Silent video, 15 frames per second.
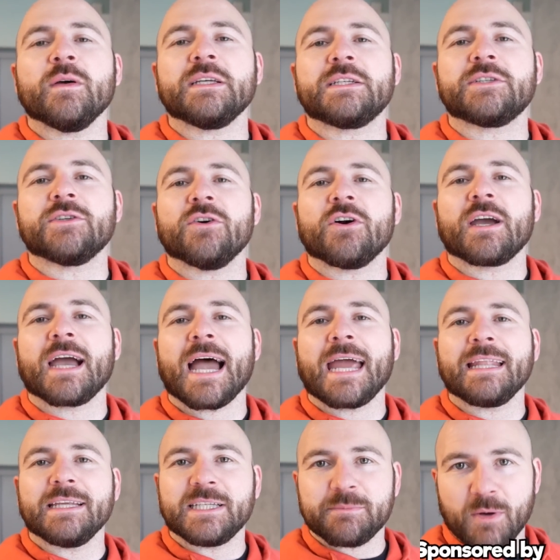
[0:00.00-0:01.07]
is so
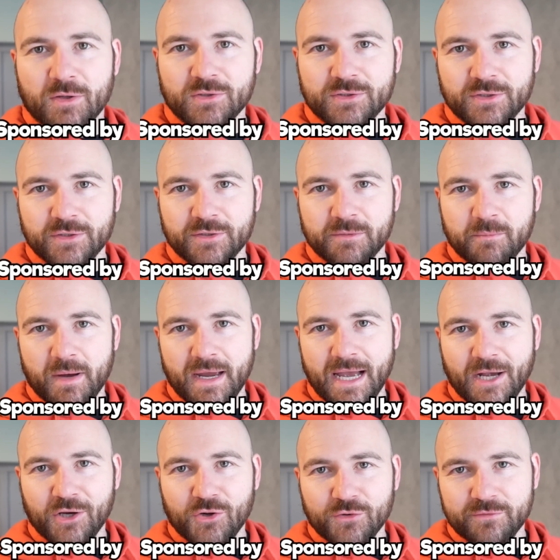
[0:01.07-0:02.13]
kindly sponsored by
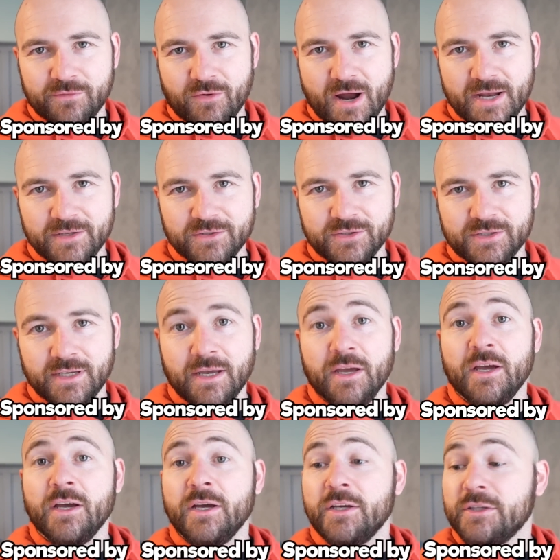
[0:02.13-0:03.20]
our good friends
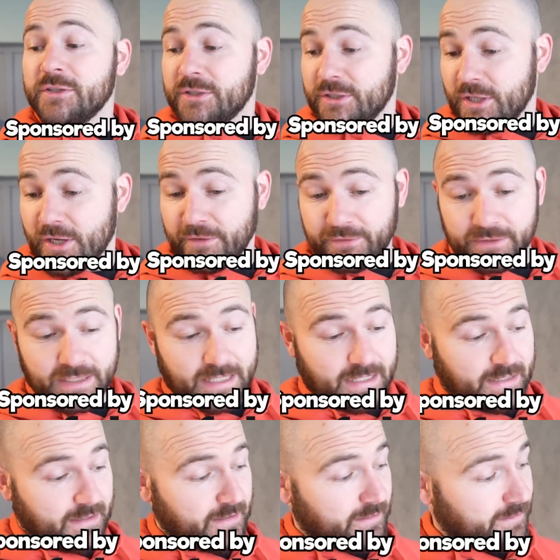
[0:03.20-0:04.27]

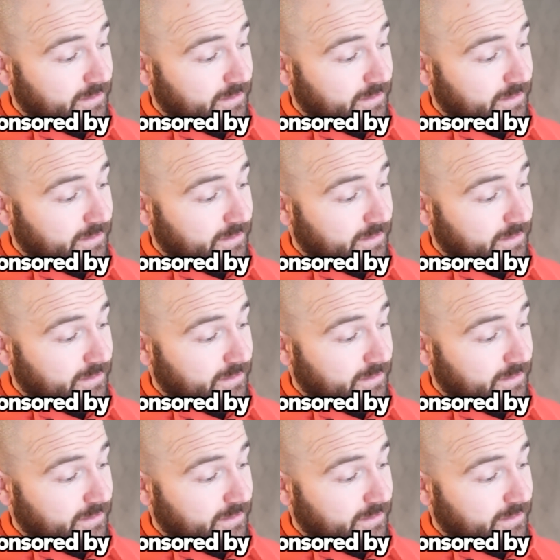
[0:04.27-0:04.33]
Surfshark.